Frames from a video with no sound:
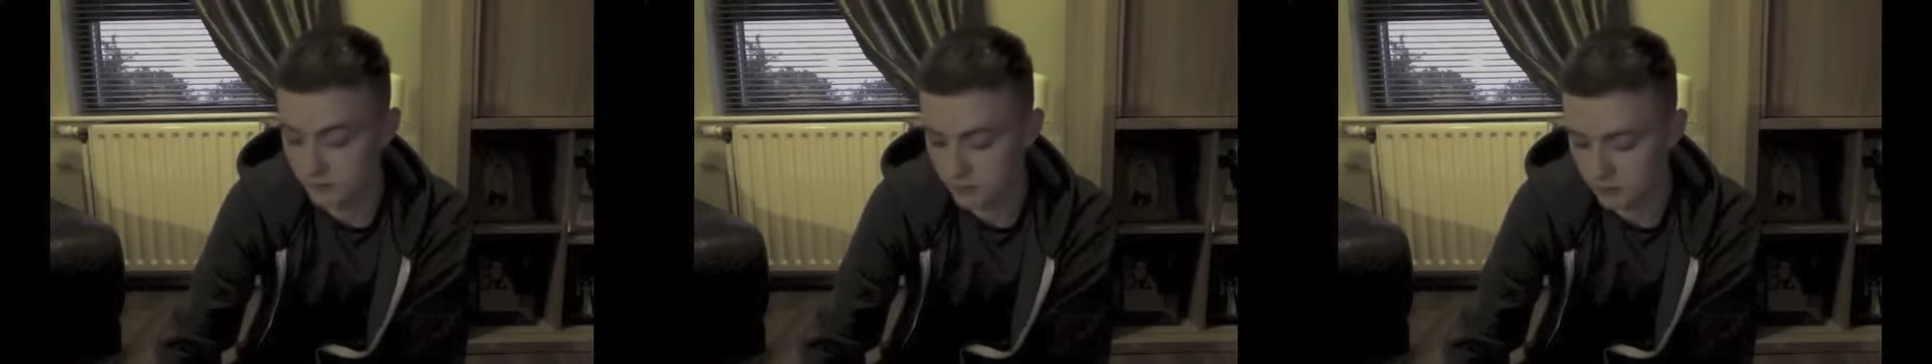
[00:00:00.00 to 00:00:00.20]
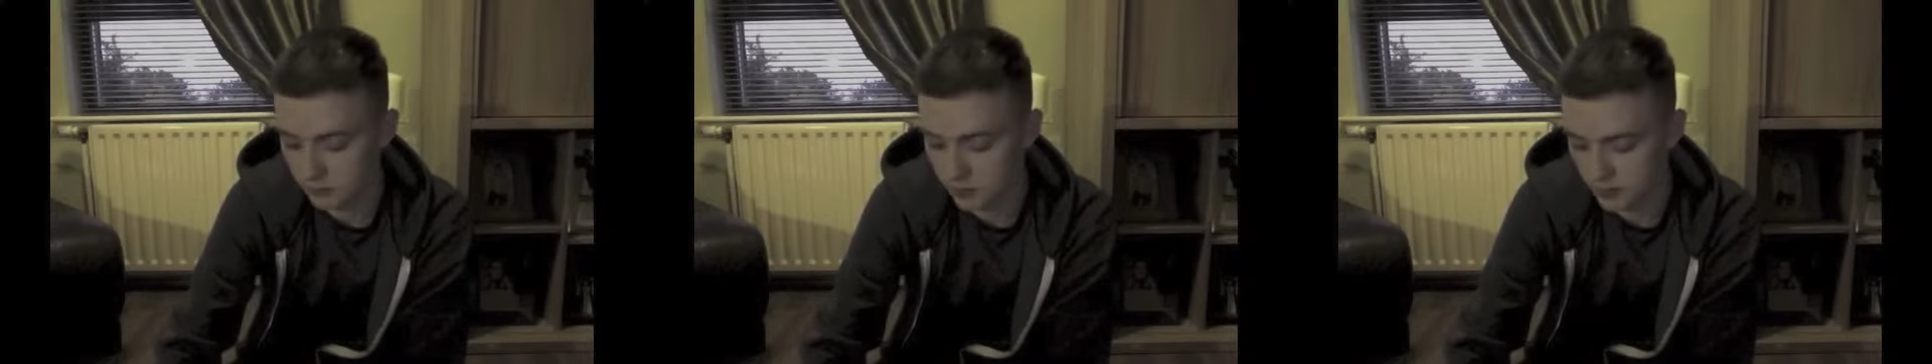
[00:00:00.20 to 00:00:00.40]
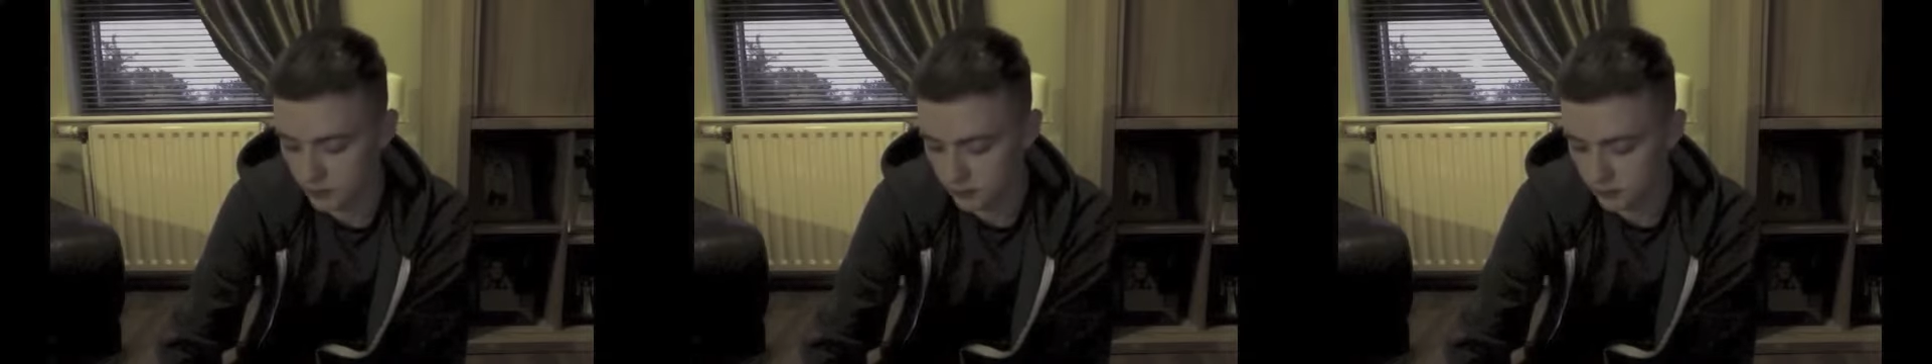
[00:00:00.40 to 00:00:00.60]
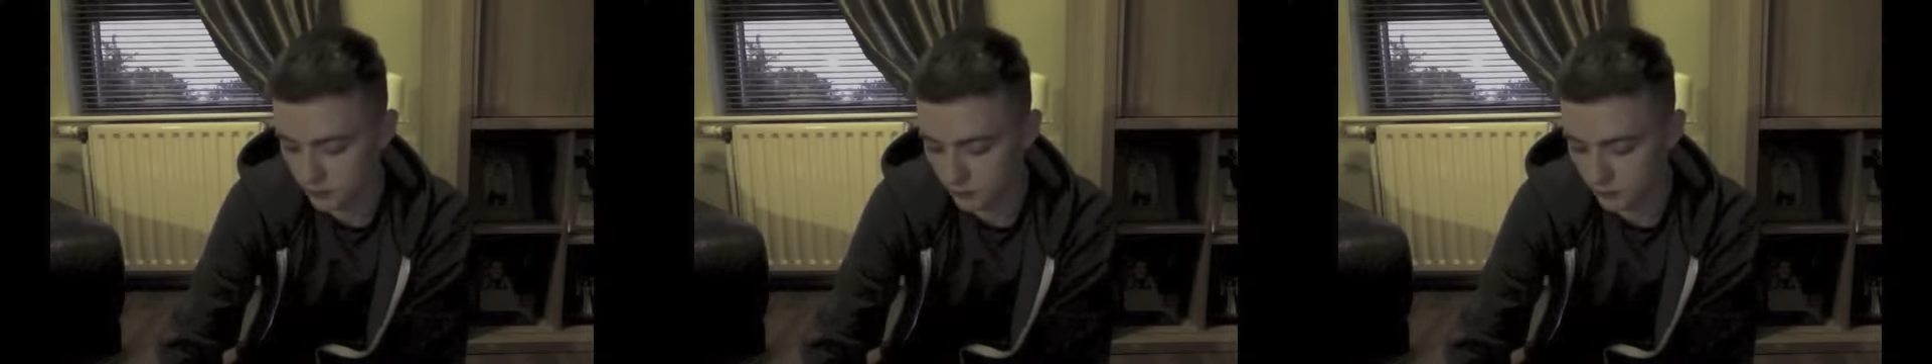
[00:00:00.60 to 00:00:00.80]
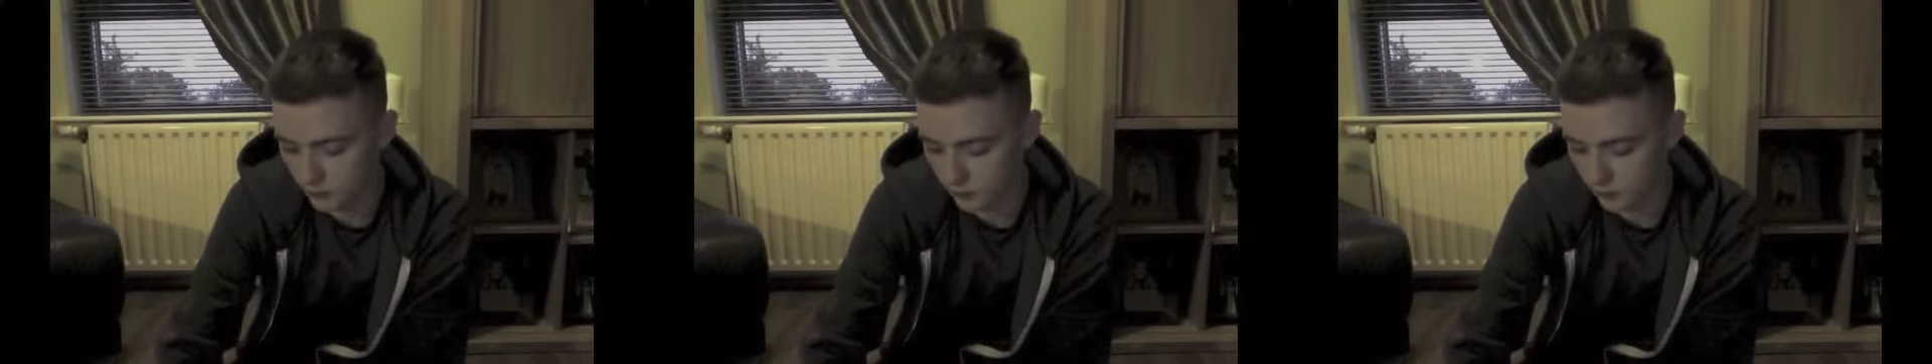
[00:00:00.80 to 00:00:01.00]
But
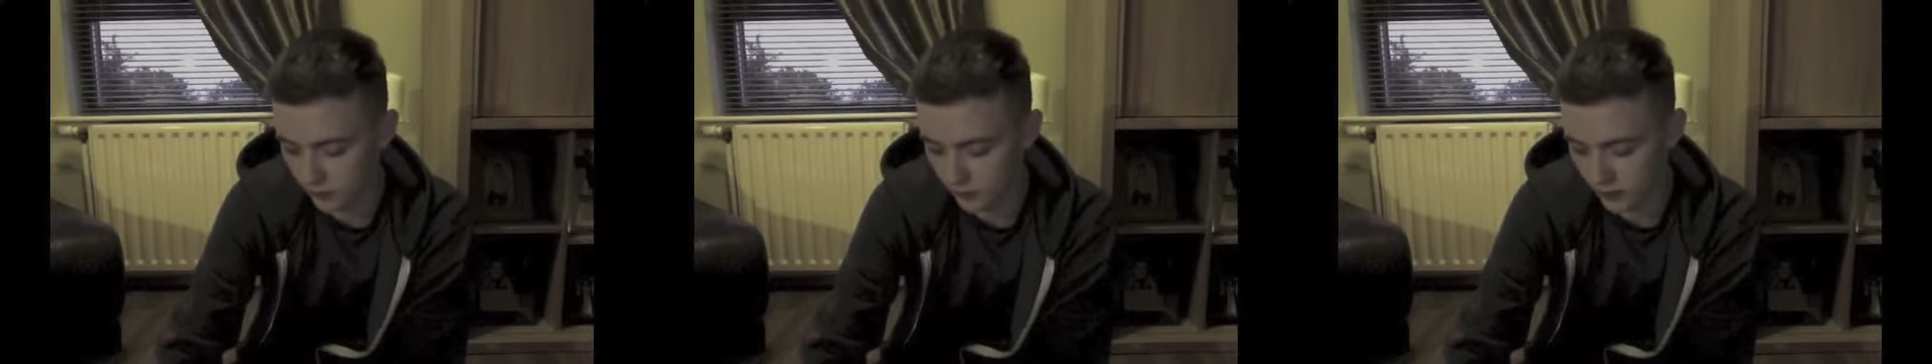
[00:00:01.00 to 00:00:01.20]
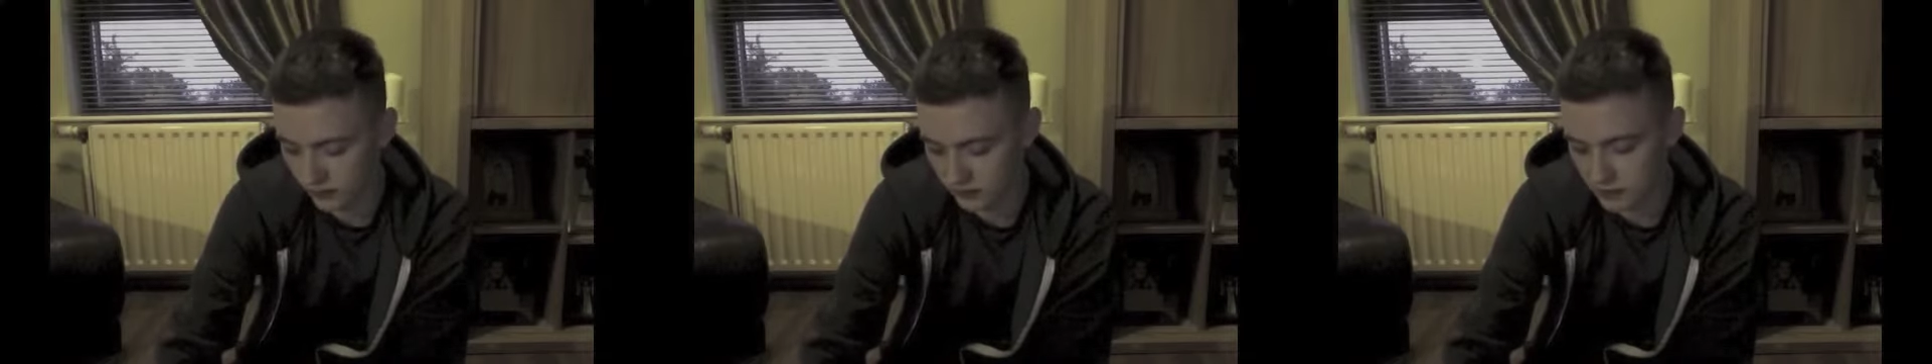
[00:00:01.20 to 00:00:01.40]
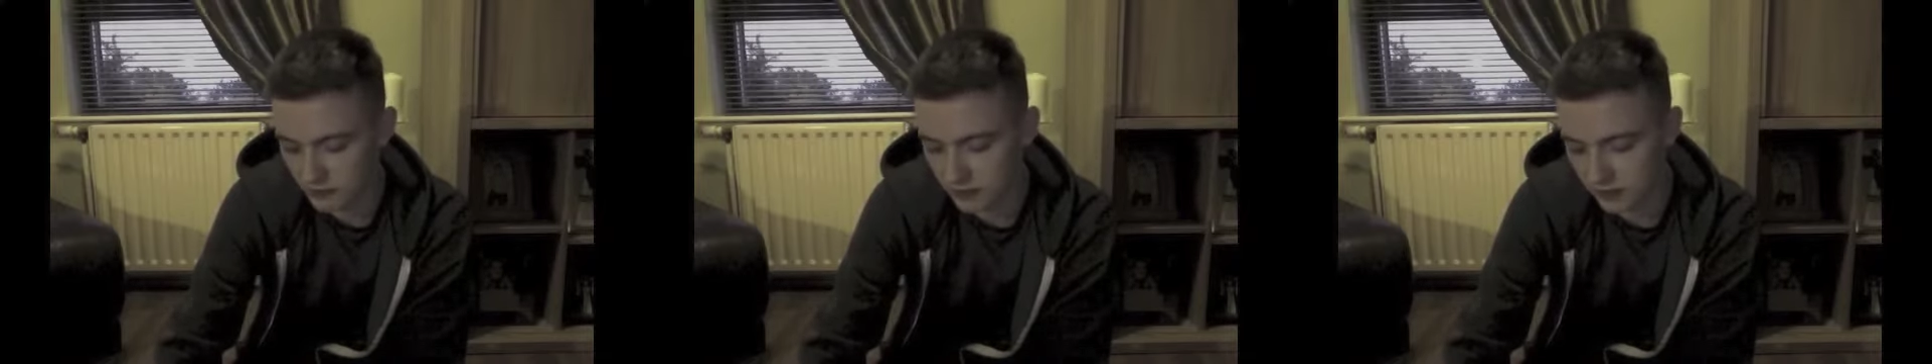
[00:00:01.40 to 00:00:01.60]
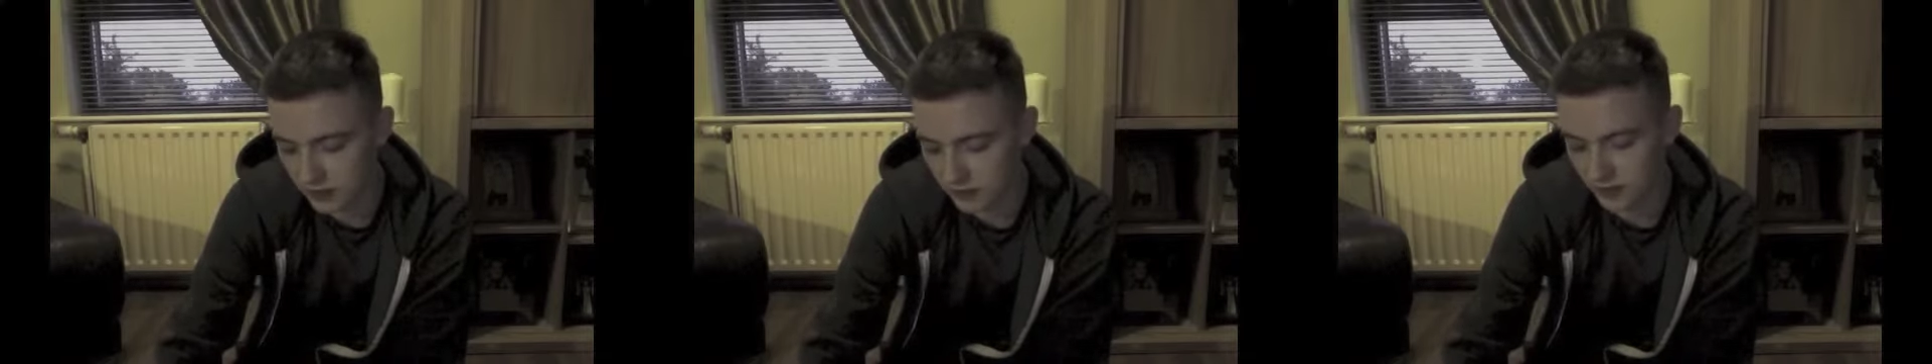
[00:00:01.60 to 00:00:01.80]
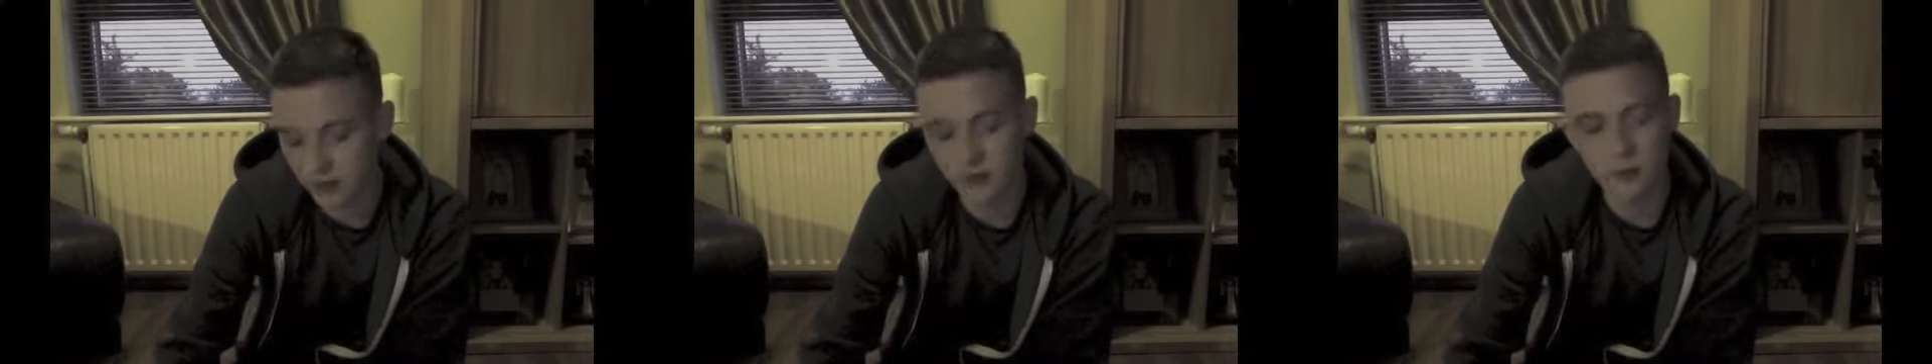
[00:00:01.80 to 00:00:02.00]
if I really
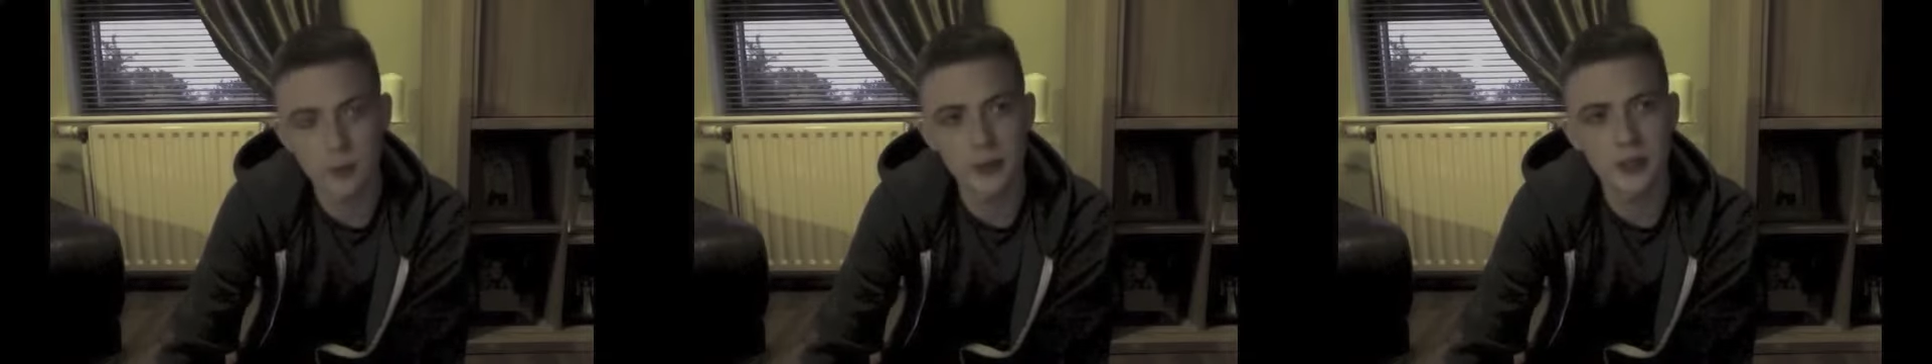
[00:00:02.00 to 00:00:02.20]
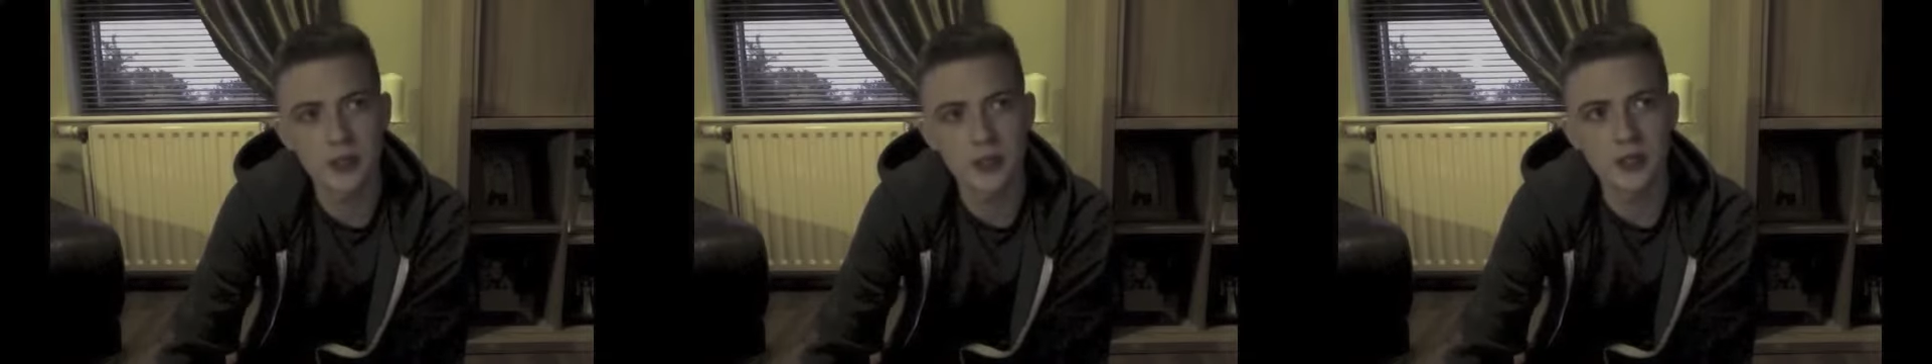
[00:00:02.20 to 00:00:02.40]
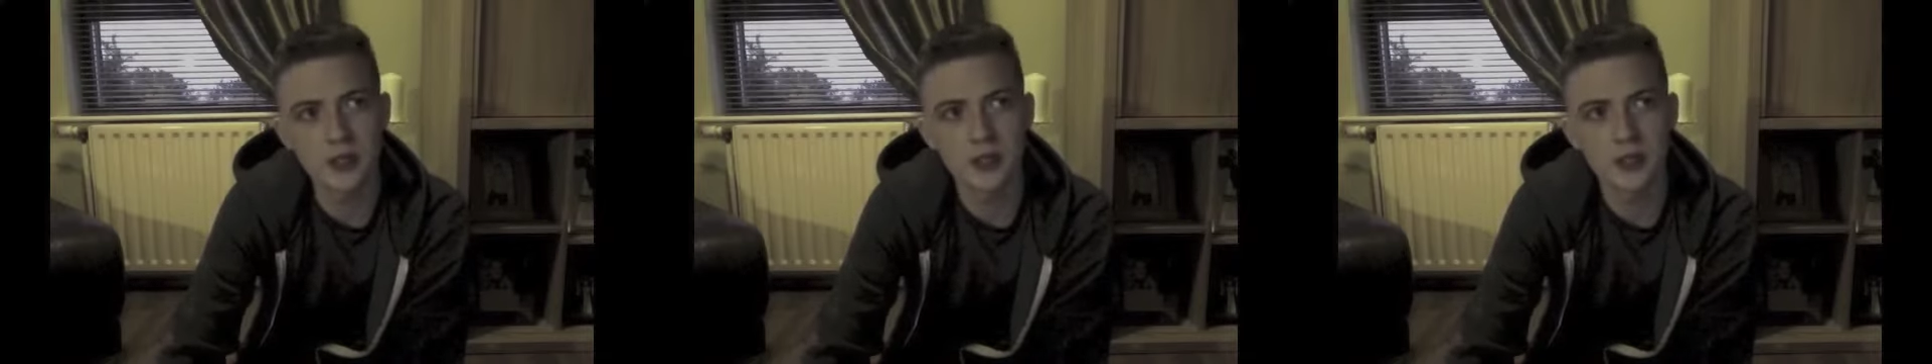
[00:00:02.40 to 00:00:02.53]
think about it,